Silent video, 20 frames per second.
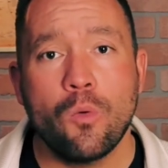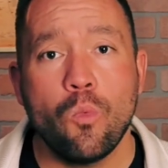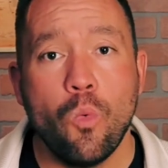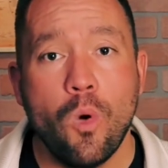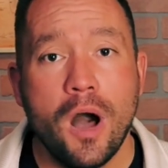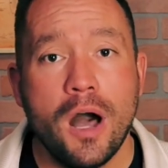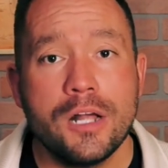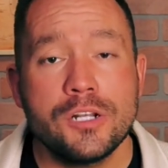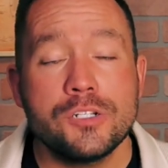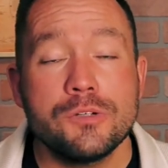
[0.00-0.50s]

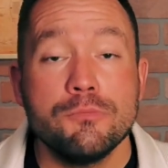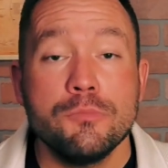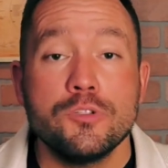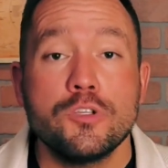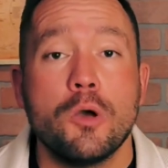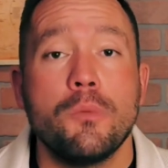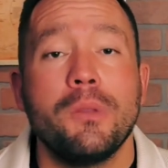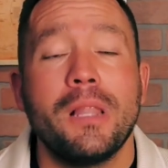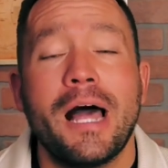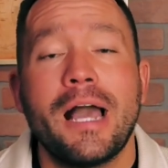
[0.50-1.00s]
watch.
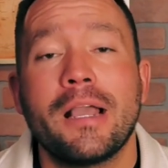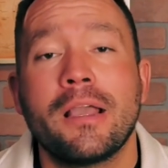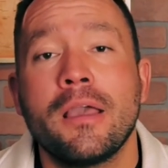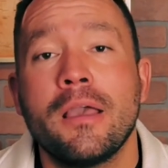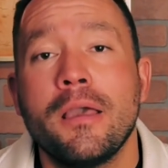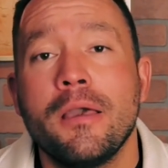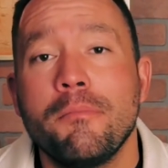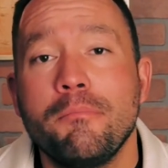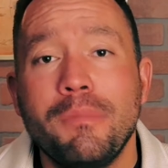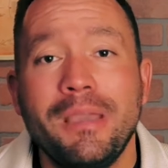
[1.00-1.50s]
Musou black
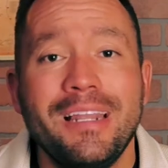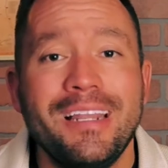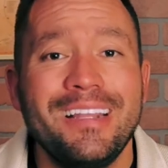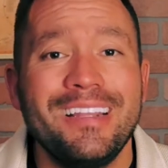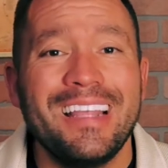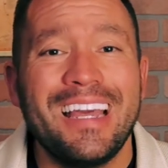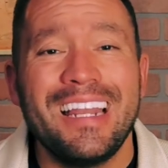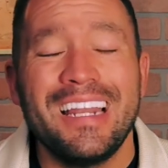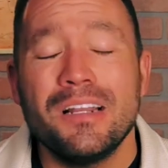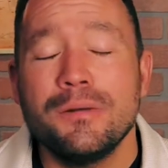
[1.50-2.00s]
meaning that it